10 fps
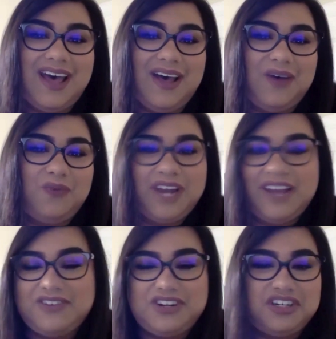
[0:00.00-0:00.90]

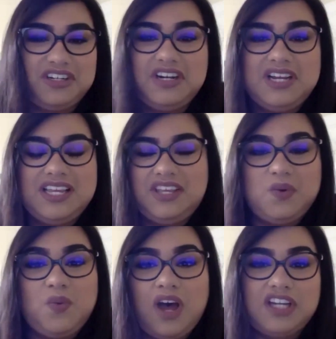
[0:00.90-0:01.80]
whenever you
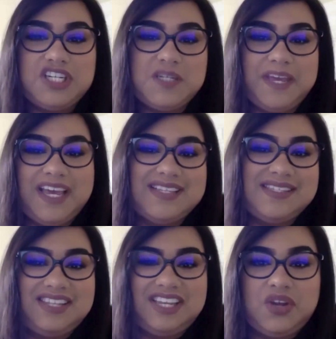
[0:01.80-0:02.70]
want, just because,
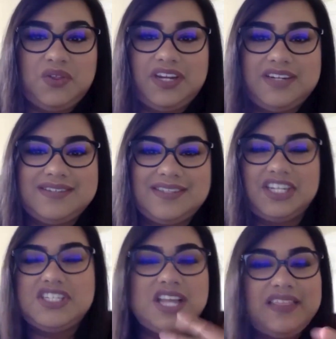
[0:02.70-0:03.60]

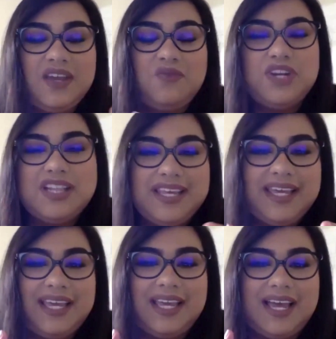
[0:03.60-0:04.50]
there's nothing
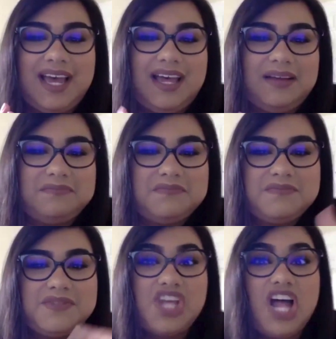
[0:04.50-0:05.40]
really
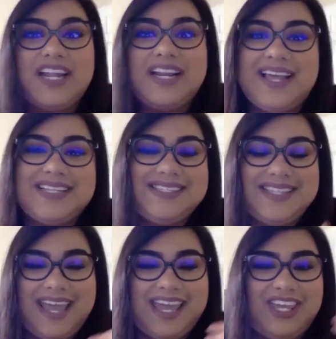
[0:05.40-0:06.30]
solid that's
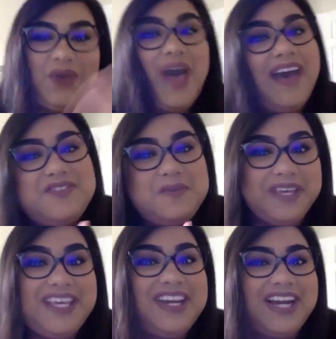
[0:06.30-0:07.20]
saying you have to
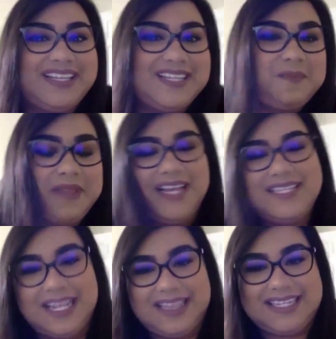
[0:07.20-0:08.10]
be here at this place
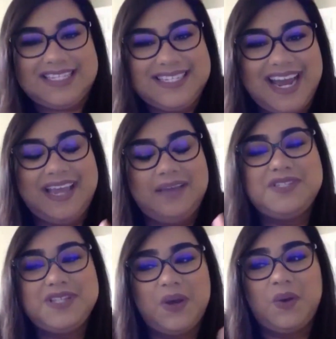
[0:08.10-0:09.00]
at this time.
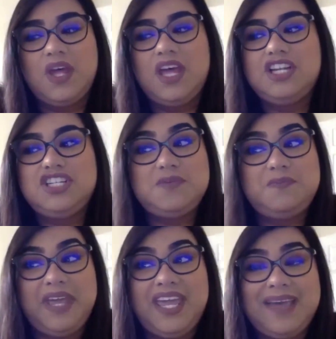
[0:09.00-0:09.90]
So just
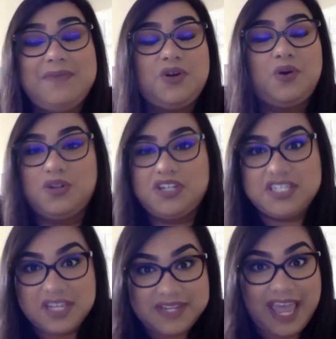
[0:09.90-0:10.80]
being able to hold
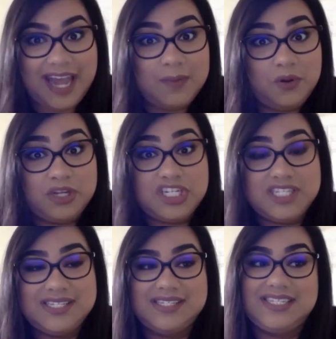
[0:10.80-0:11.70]
ourselves accountable and
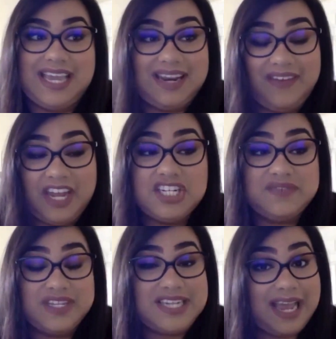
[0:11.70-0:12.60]
just take advantage of
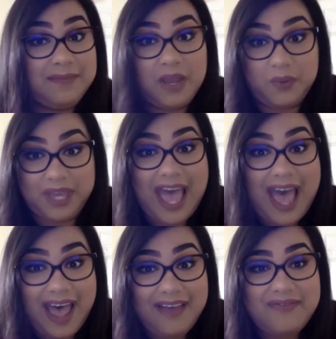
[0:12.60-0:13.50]
the time that we
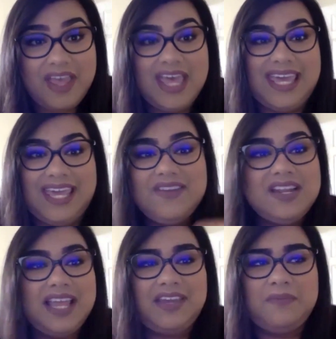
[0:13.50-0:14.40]
have, even
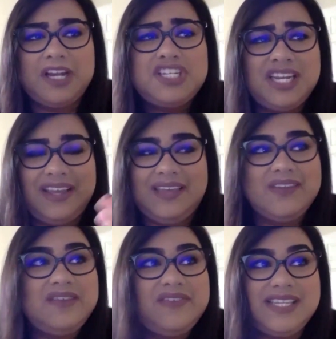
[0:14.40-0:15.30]
like you mentioned, even if it's